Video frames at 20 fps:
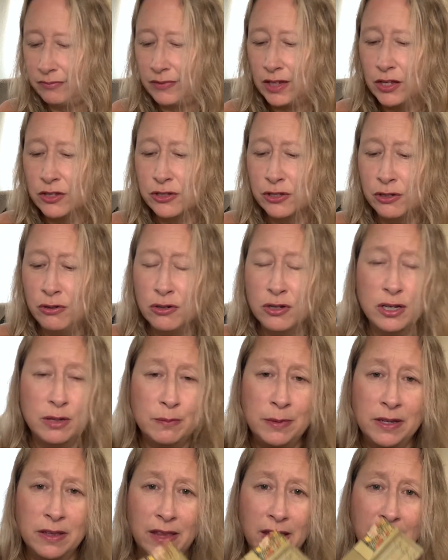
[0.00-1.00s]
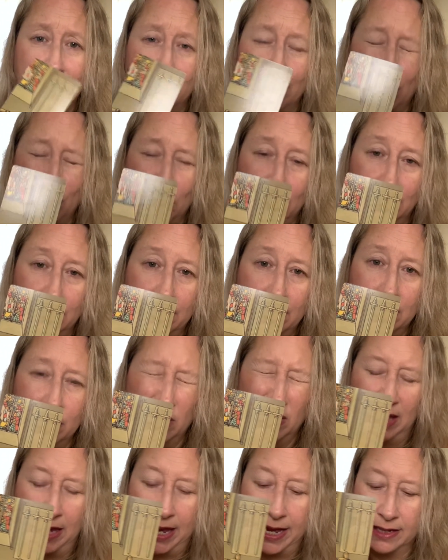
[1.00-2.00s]
So you could be like chilling,
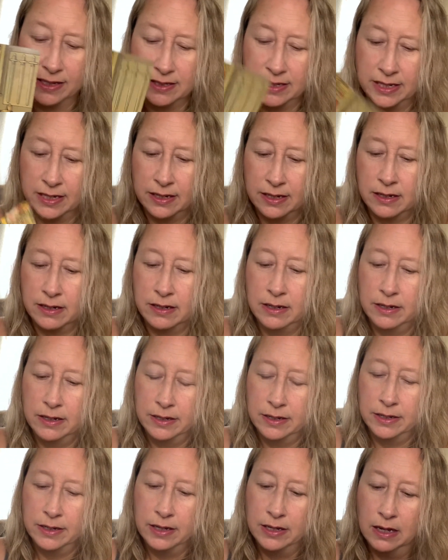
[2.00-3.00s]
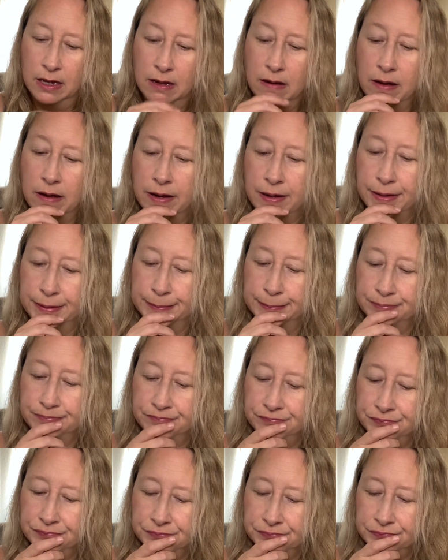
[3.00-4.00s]
relaxing,
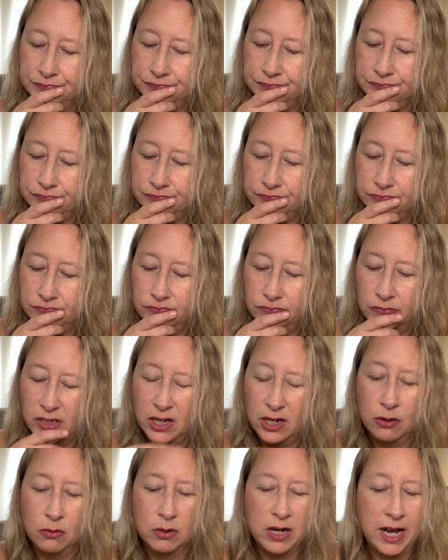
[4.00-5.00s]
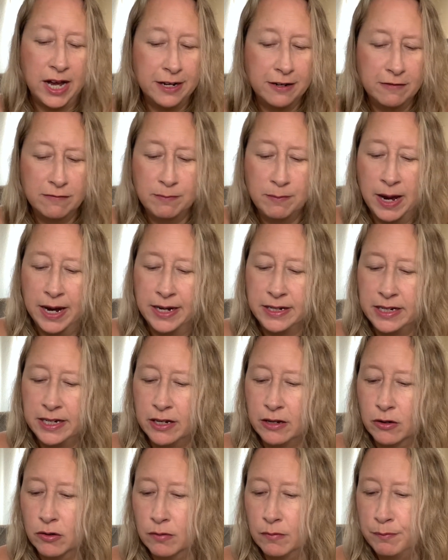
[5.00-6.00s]
you know, kind of
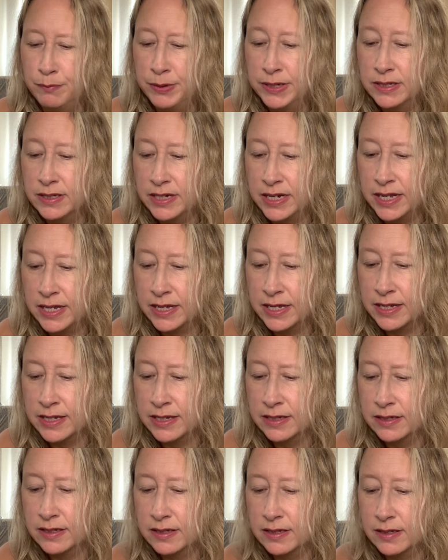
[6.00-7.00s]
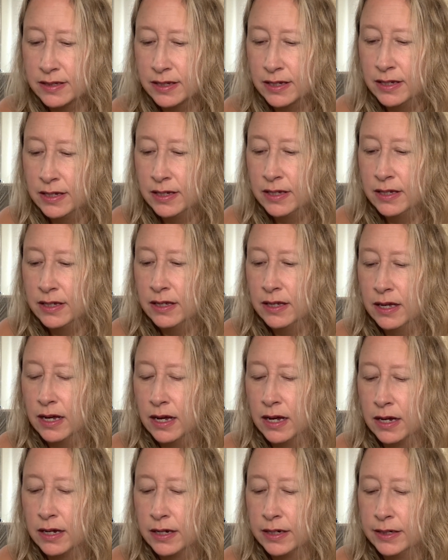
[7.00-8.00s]
minding your own business.
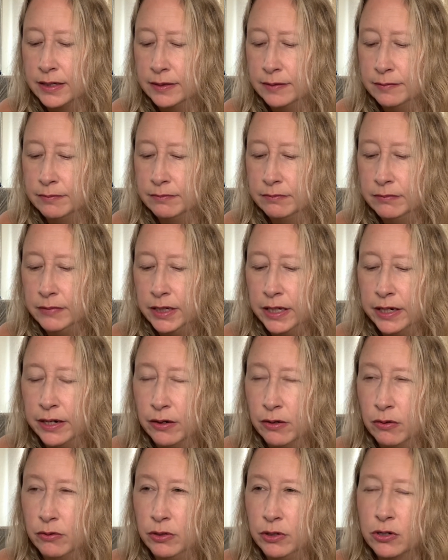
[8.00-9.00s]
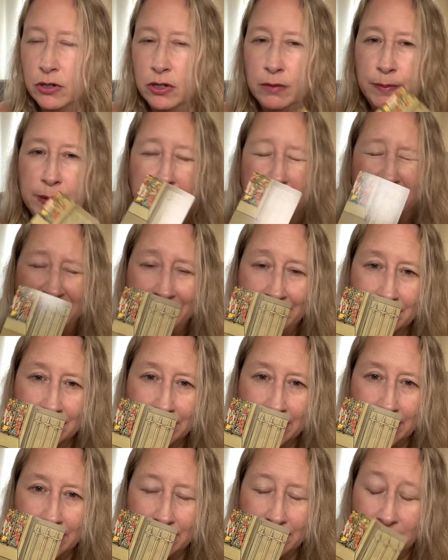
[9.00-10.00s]
You know, you could be
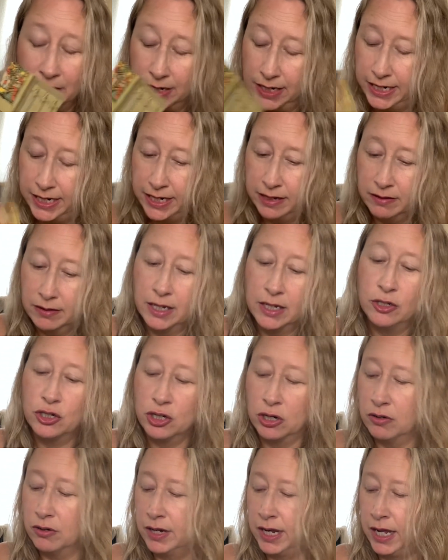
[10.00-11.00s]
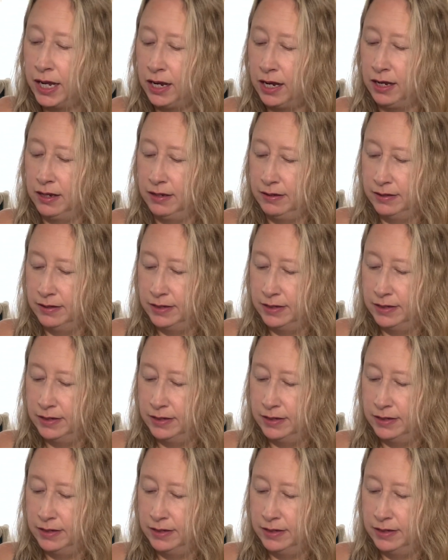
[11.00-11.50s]
healing on a healing journey.